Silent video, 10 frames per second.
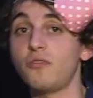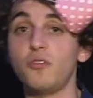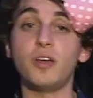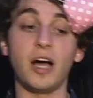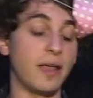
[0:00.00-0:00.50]

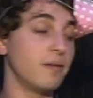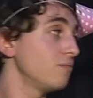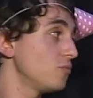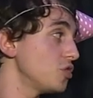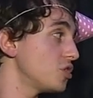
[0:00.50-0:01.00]
you got,
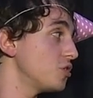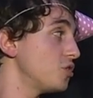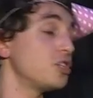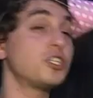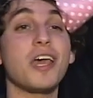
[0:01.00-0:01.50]

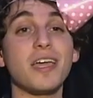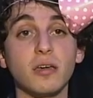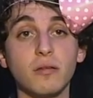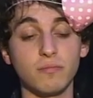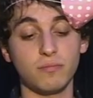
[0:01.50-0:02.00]
just just
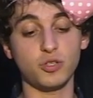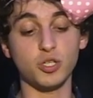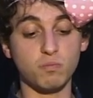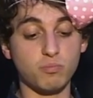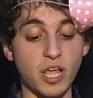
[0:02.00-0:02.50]
take it.
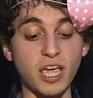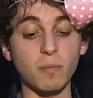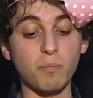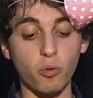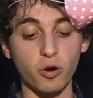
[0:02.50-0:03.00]
Just take it
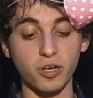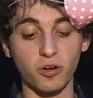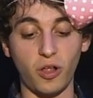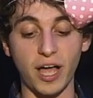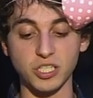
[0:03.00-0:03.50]
and pour it in
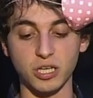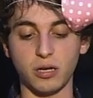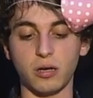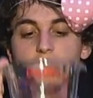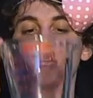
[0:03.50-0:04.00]
your glass. Uh,